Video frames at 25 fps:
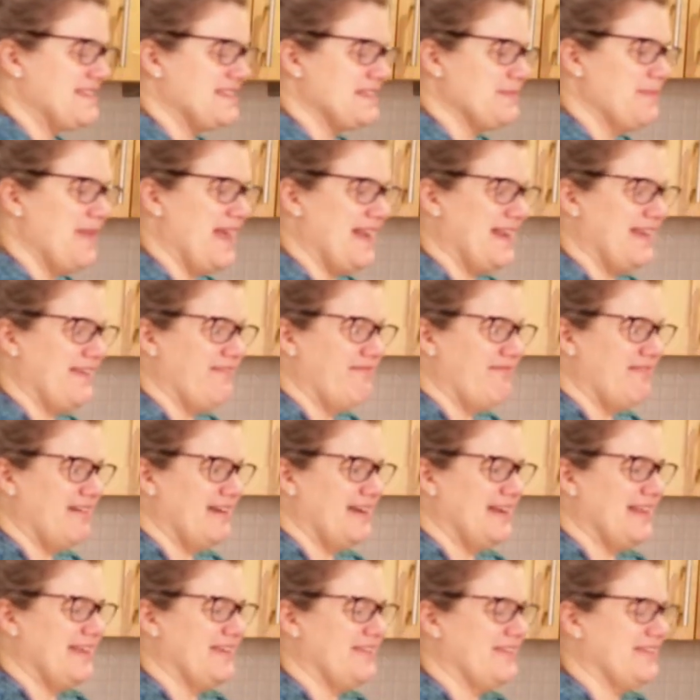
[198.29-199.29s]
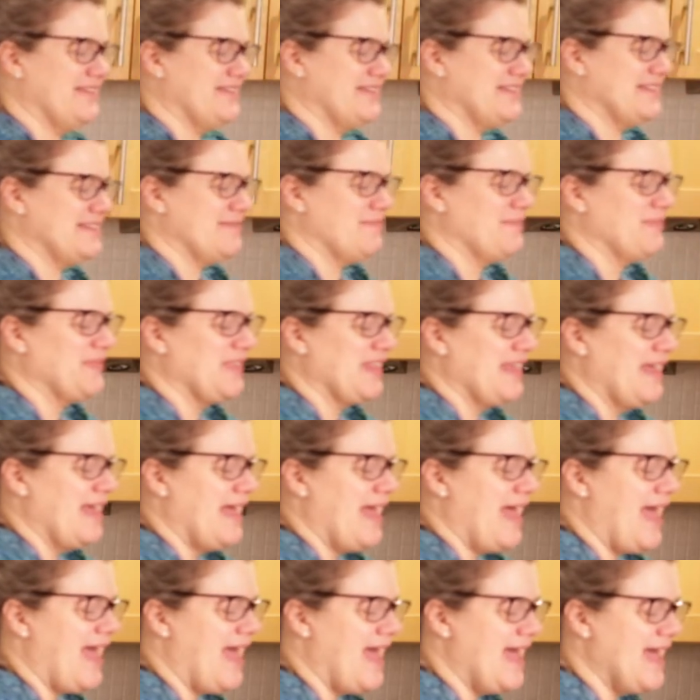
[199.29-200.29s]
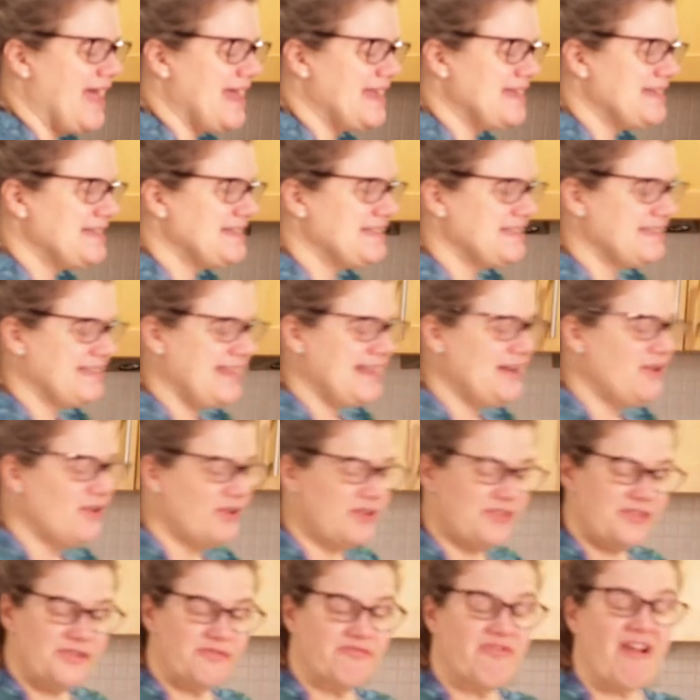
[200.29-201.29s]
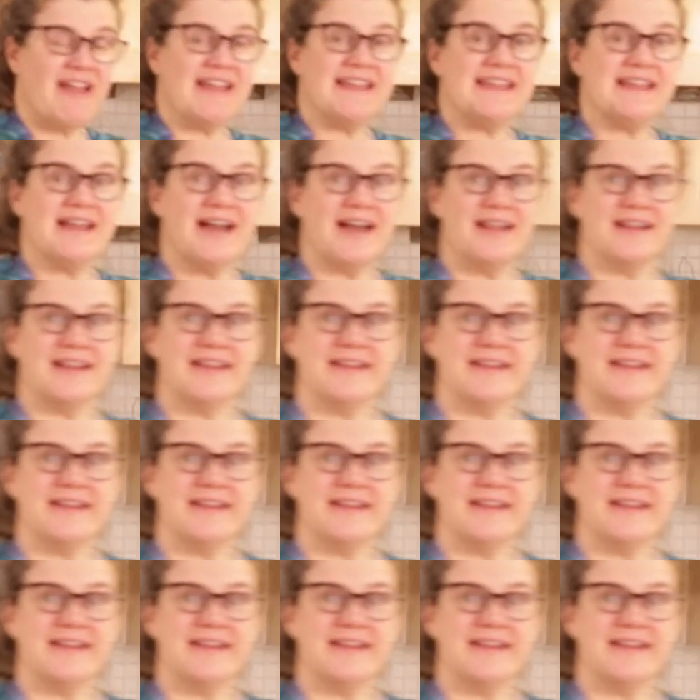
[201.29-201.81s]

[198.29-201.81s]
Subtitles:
So in total they should have taken almost 10 minutes